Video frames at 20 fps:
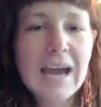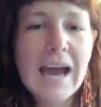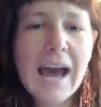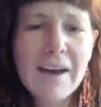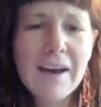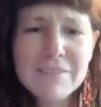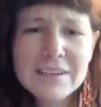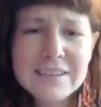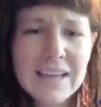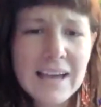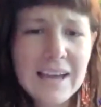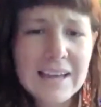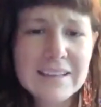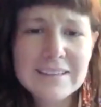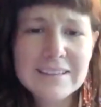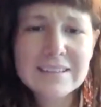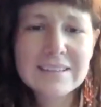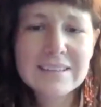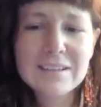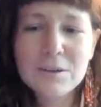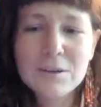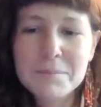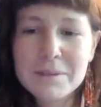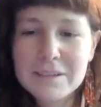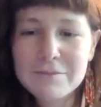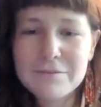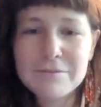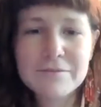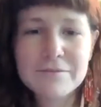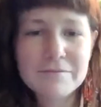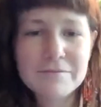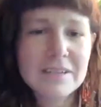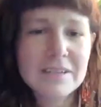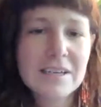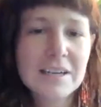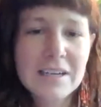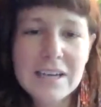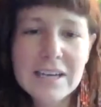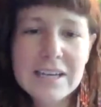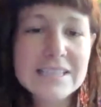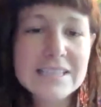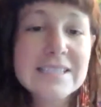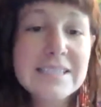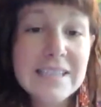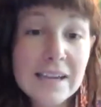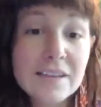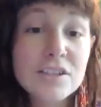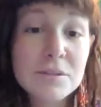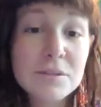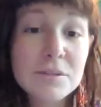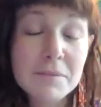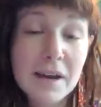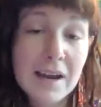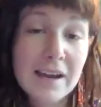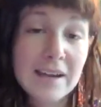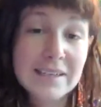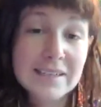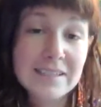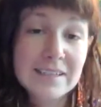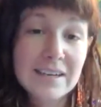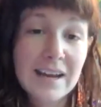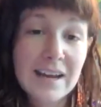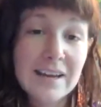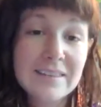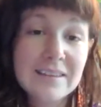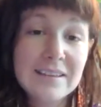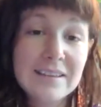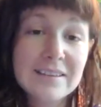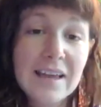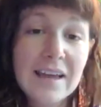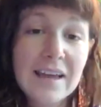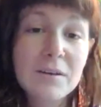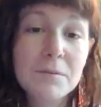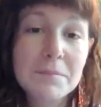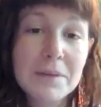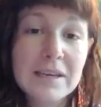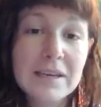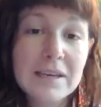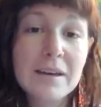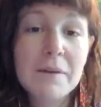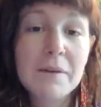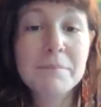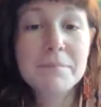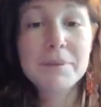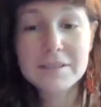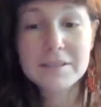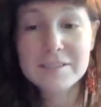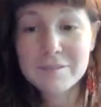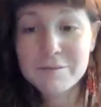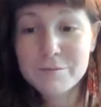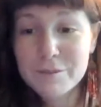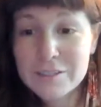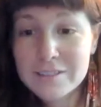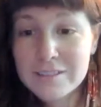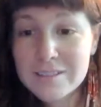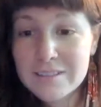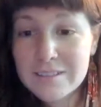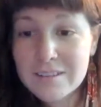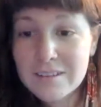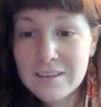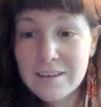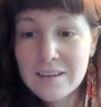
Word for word: having that little bit of intention behind it i think that'll make a big difference